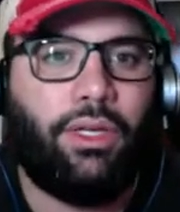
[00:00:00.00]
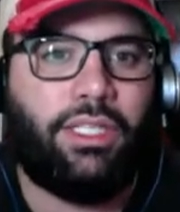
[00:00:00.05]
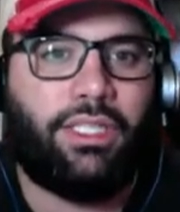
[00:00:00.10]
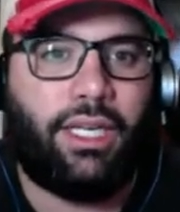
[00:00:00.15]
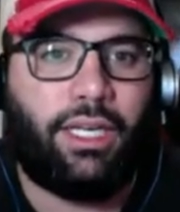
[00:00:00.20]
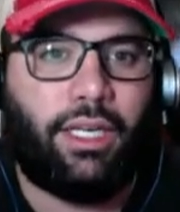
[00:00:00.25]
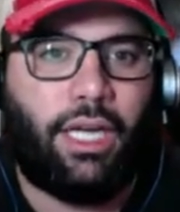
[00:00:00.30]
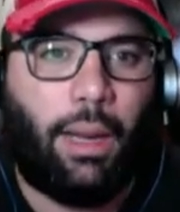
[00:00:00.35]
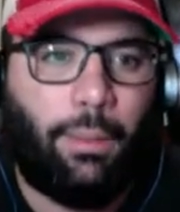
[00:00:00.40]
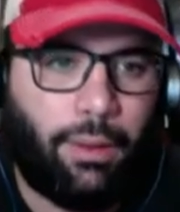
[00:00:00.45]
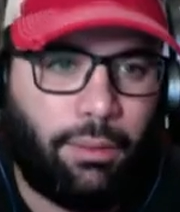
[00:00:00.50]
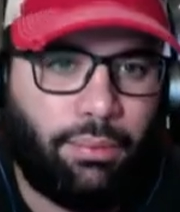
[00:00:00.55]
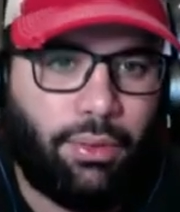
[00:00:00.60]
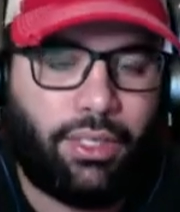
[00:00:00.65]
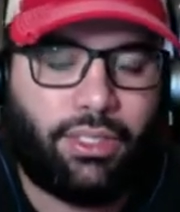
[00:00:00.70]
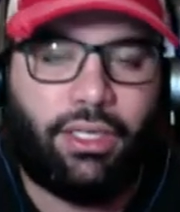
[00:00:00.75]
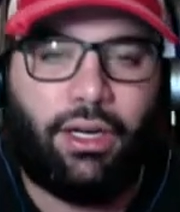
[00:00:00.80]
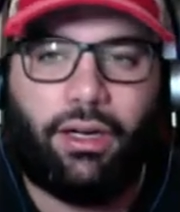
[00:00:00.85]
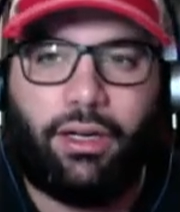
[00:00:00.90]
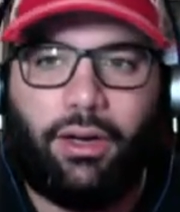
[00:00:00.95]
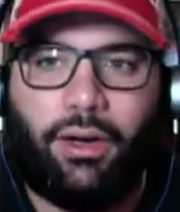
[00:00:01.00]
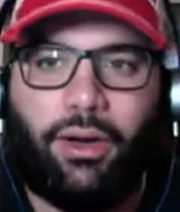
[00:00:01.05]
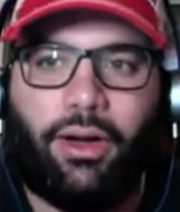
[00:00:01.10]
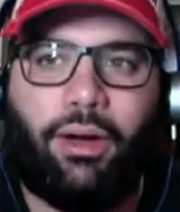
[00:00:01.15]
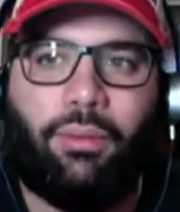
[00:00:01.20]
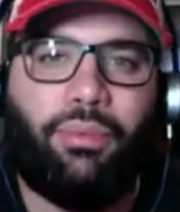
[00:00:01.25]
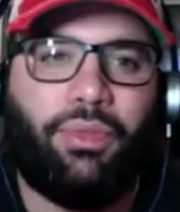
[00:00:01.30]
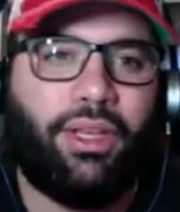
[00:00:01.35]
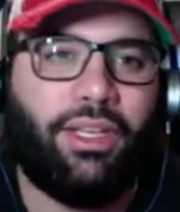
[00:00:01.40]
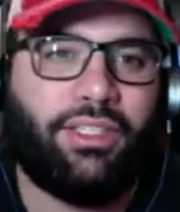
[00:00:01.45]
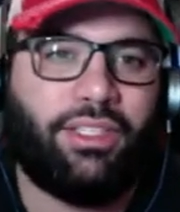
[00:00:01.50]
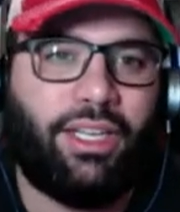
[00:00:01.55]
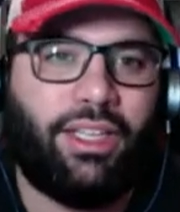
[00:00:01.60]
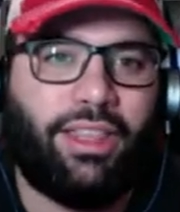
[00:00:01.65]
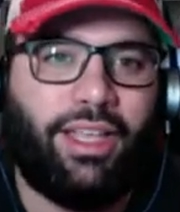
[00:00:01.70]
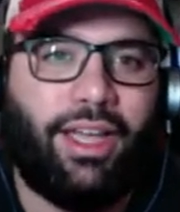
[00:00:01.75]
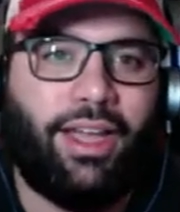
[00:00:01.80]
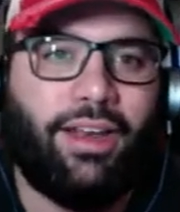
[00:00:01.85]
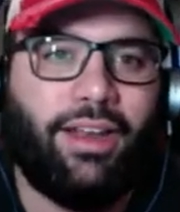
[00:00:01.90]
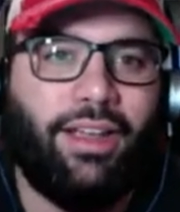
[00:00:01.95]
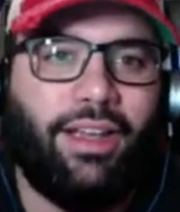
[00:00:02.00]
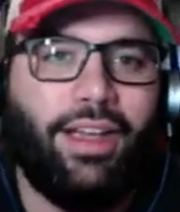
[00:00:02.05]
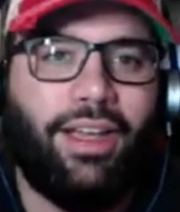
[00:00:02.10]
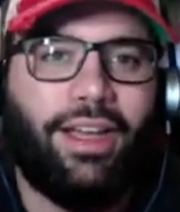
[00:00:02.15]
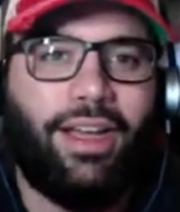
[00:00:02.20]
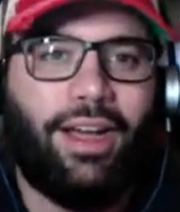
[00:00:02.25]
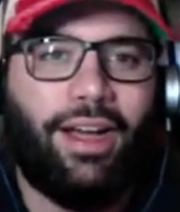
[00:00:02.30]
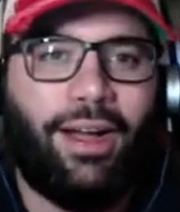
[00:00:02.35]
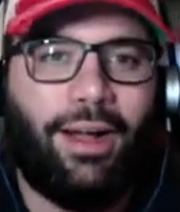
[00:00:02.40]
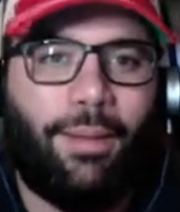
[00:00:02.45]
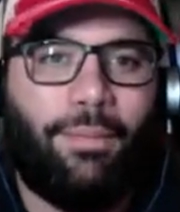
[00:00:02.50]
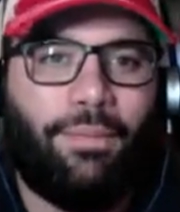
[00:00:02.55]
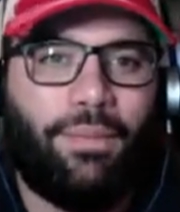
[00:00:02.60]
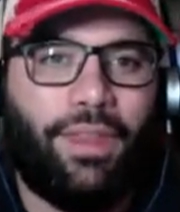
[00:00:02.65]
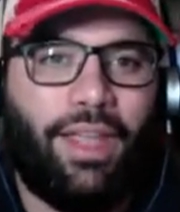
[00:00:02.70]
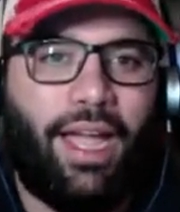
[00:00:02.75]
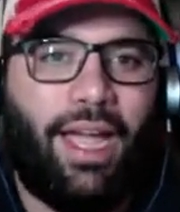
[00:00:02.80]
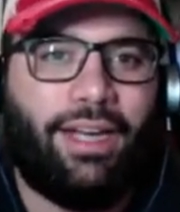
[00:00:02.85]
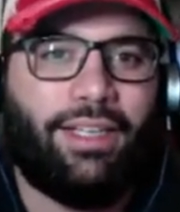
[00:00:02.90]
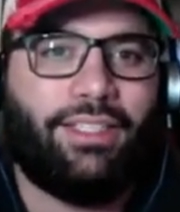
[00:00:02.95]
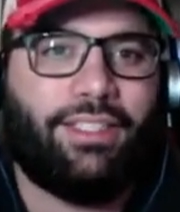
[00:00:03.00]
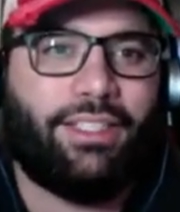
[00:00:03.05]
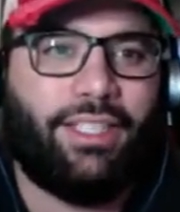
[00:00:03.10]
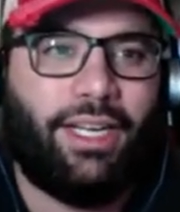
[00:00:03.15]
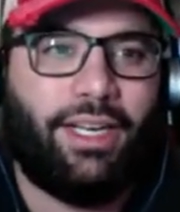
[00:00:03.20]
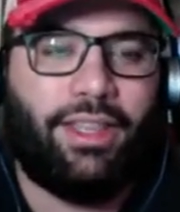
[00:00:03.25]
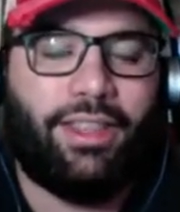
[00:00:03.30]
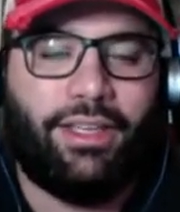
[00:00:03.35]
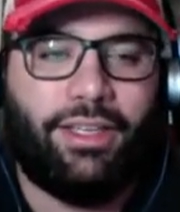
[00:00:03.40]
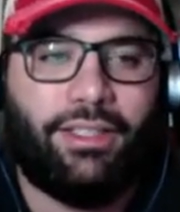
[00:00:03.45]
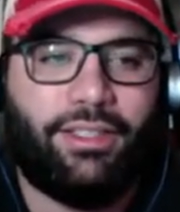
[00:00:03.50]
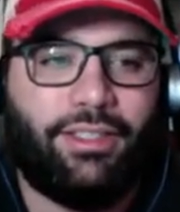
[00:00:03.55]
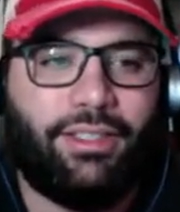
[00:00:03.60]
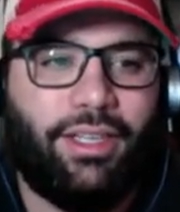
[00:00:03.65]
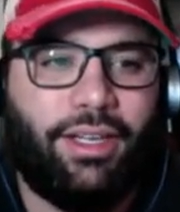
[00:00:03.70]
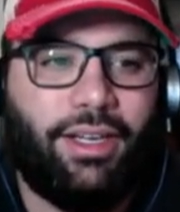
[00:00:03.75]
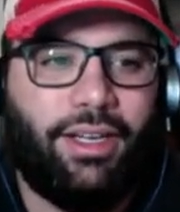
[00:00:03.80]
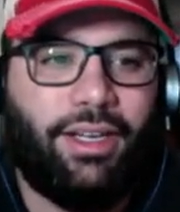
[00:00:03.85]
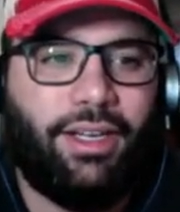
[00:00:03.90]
It's, like, comic book dot com, things like that, um, that had said this.